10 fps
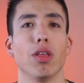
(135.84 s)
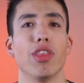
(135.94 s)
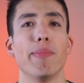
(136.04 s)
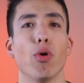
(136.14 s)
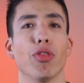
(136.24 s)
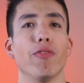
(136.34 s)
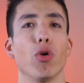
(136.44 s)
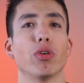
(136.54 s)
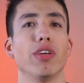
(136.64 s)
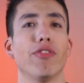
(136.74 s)
They both
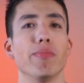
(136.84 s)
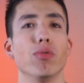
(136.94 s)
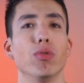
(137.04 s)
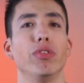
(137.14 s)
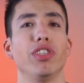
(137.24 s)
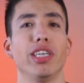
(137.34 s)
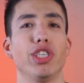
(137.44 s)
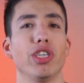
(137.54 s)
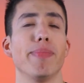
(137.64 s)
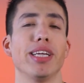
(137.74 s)
evoke different moods and
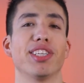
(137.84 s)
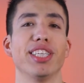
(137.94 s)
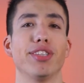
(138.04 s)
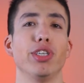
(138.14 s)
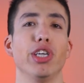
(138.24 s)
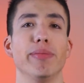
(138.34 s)
should make sense for your